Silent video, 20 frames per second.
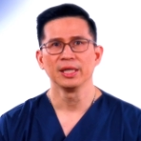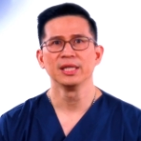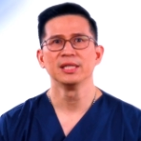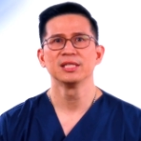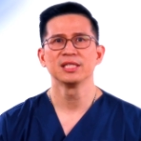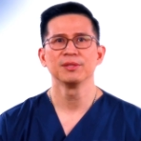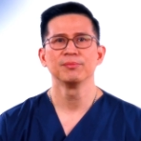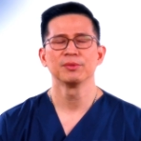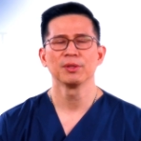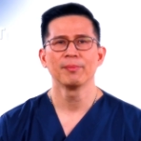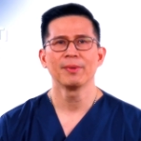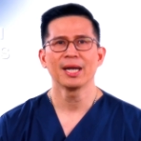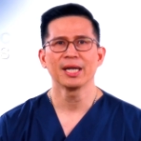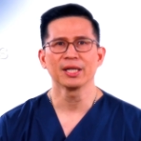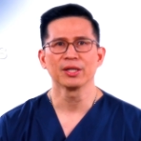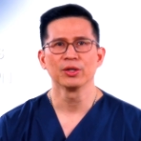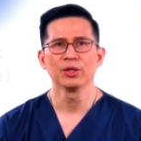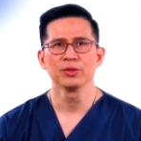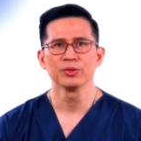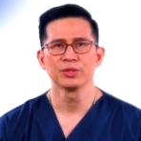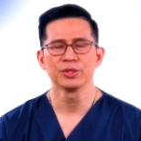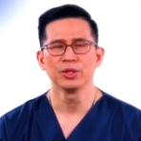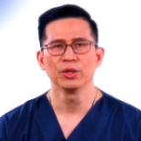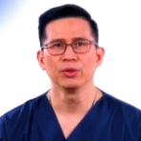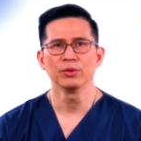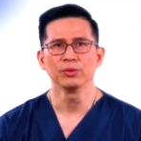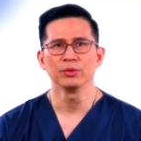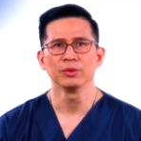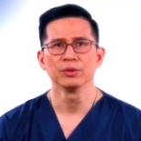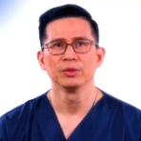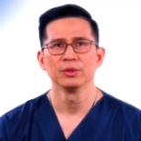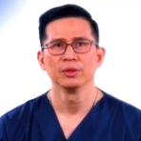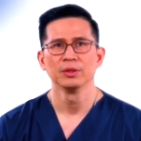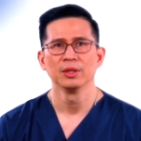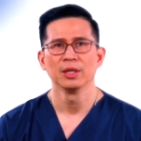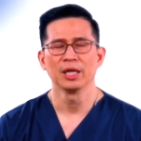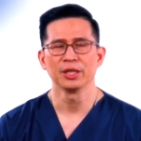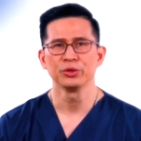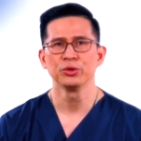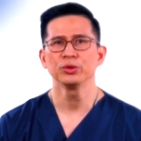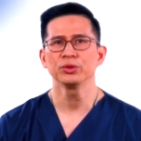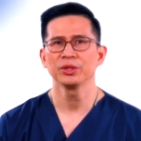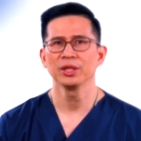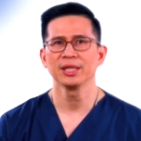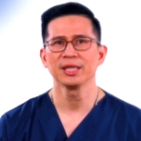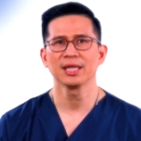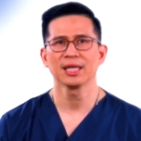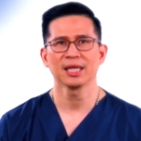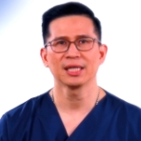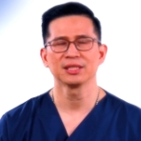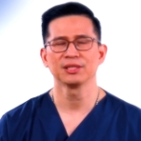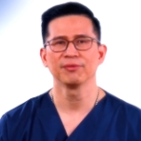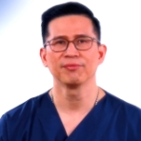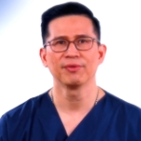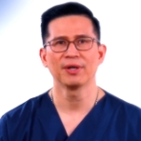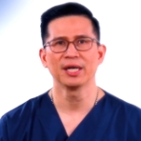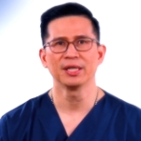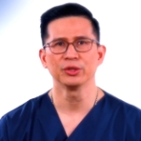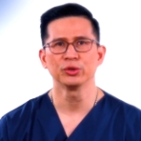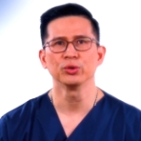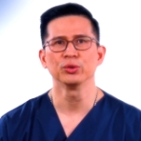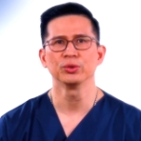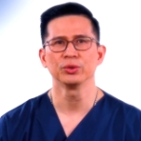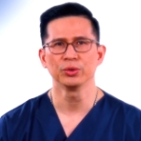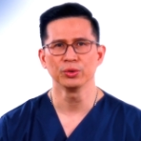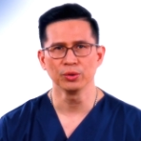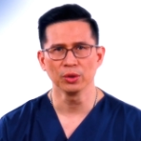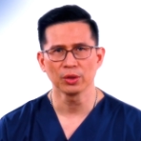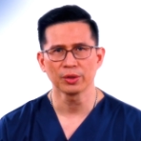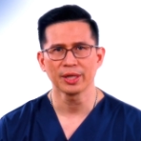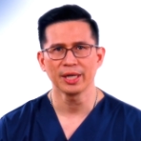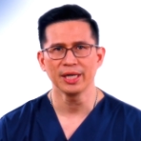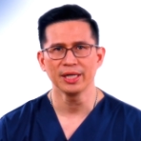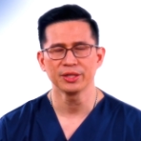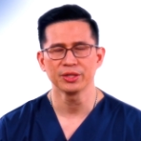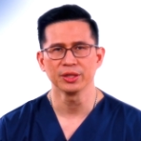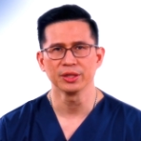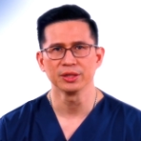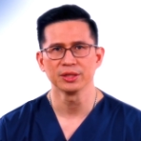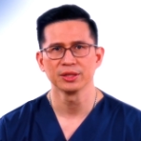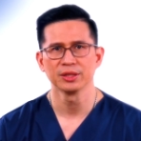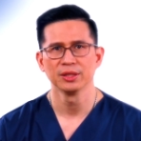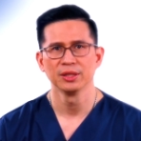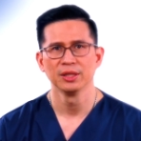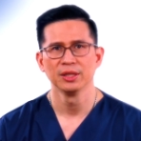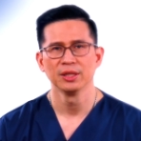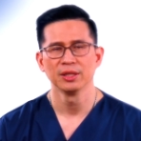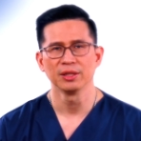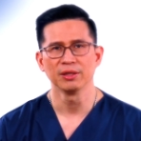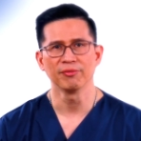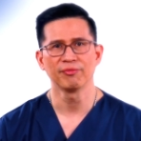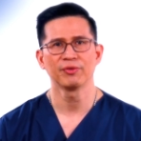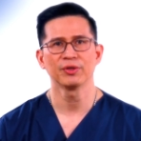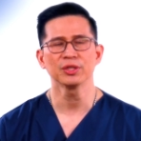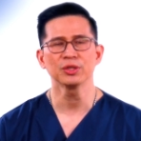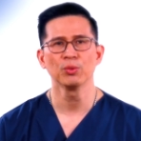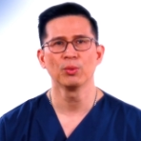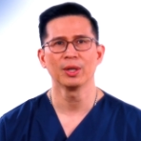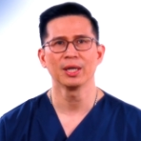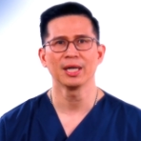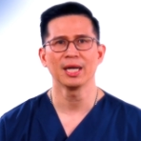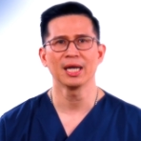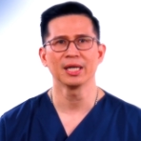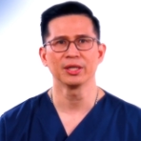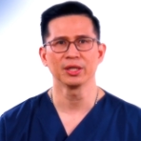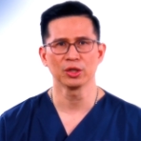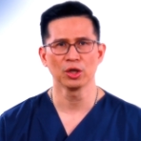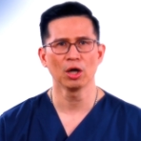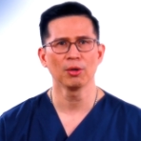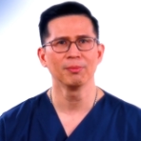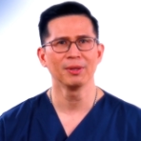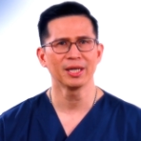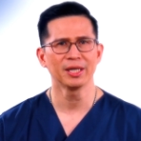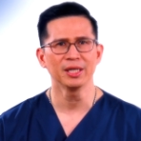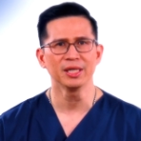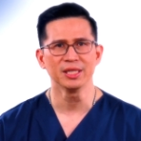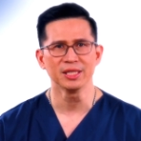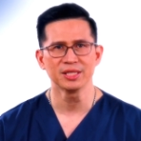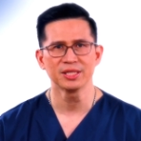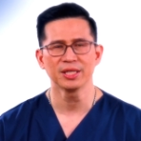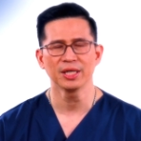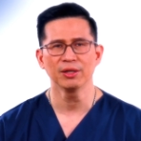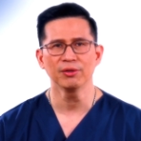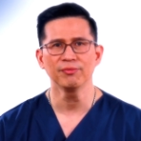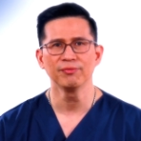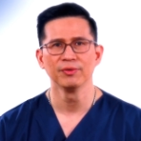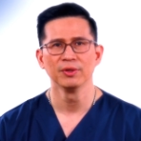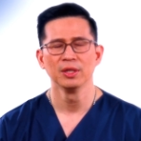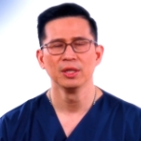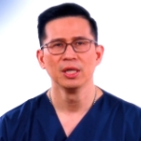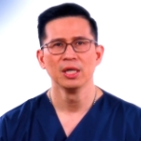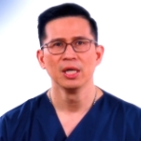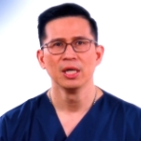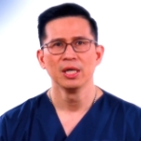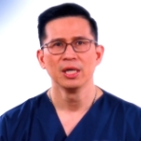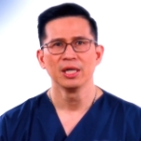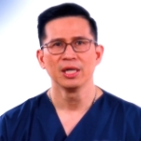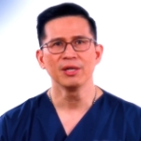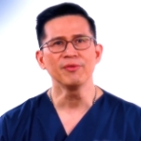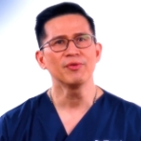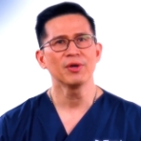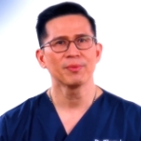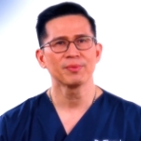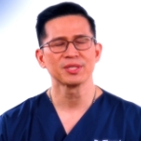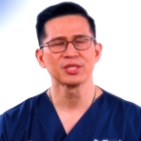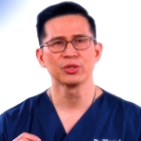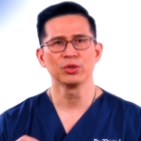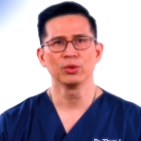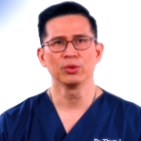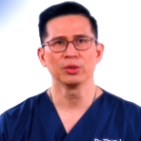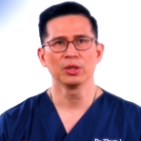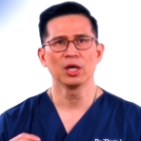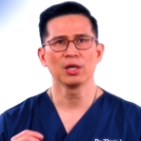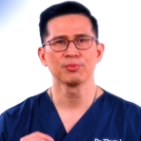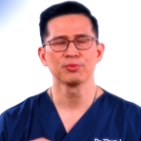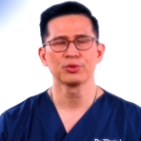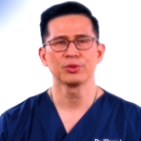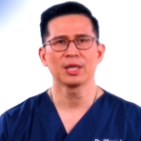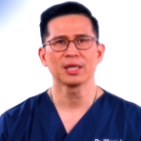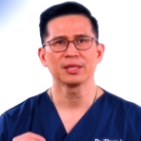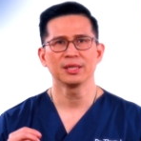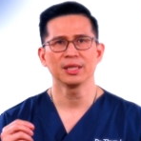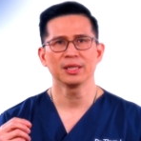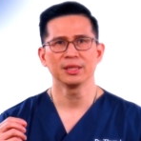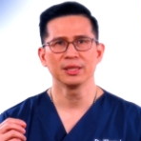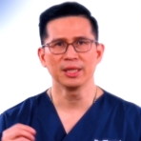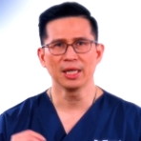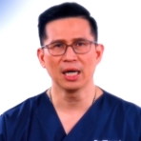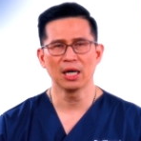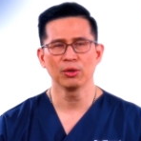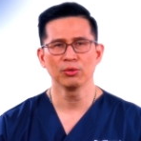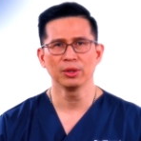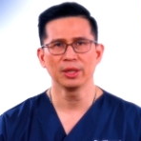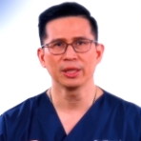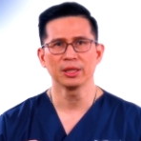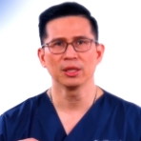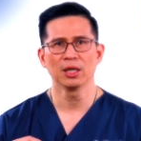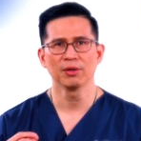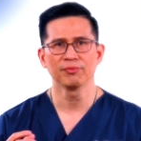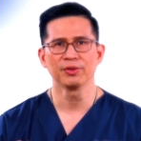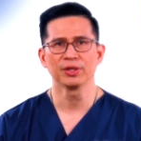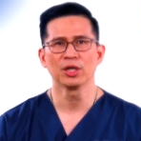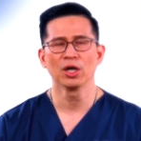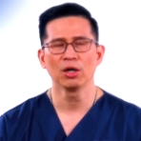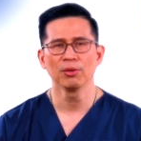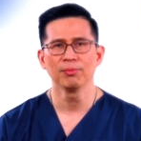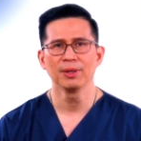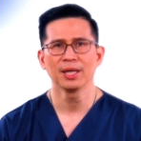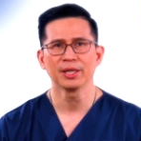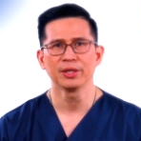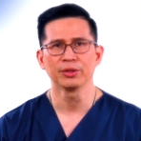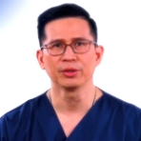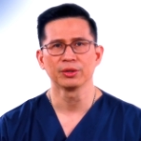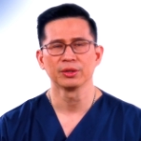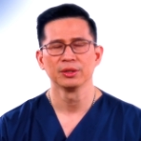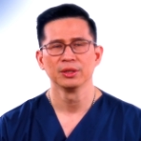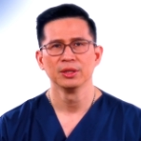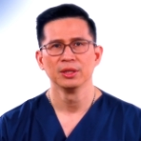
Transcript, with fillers: In symptomatic gallstone, I usually classify into two locations. The first one at the gallbladder itself if you have a stone obstructed the outlet of the gallbladder,